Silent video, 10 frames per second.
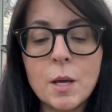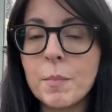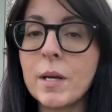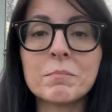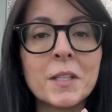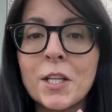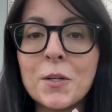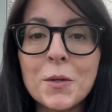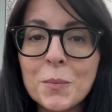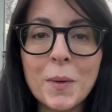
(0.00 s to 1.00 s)
but you
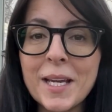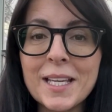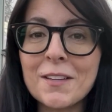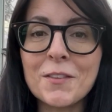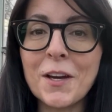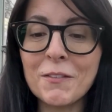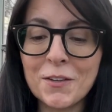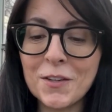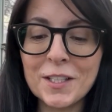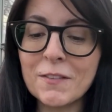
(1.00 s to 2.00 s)
can wait if you haven't
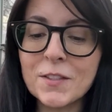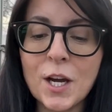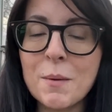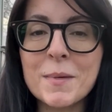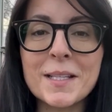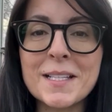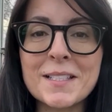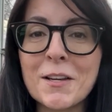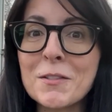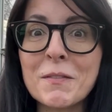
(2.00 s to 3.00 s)
got enough time and there's
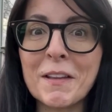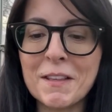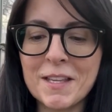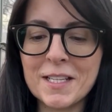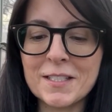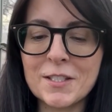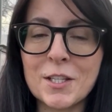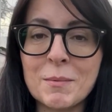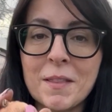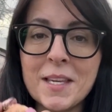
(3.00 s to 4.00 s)
loads of other things to
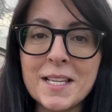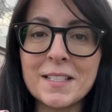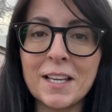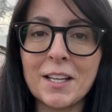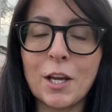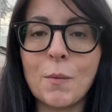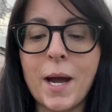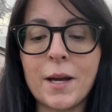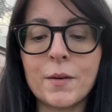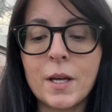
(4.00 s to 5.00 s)
do. But these are going to go
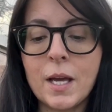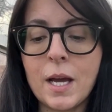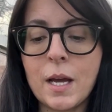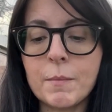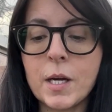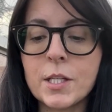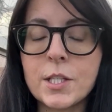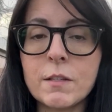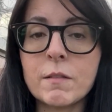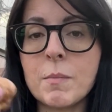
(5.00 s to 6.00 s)
out. I
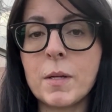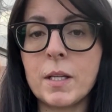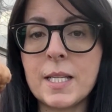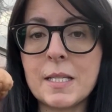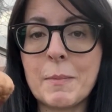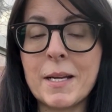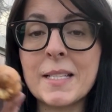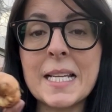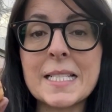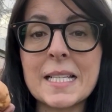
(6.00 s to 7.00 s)
generally plant these about
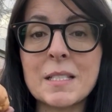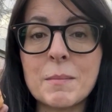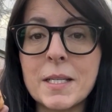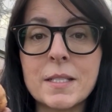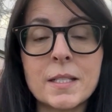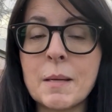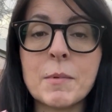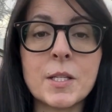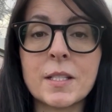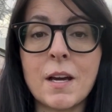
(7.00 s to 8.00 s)
10 centimeters deep and
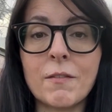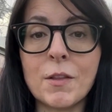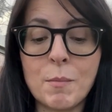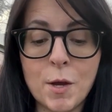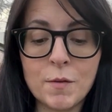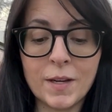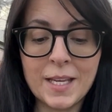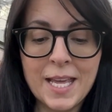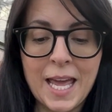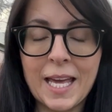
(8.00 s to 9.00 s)
just cover them over,
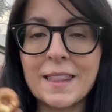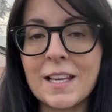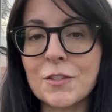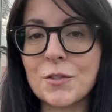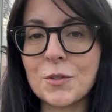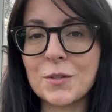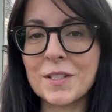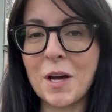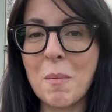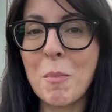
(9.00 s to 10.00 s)
and they'll soon
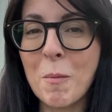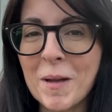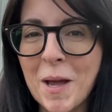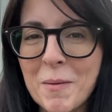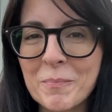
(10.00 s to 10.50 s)
start popping up.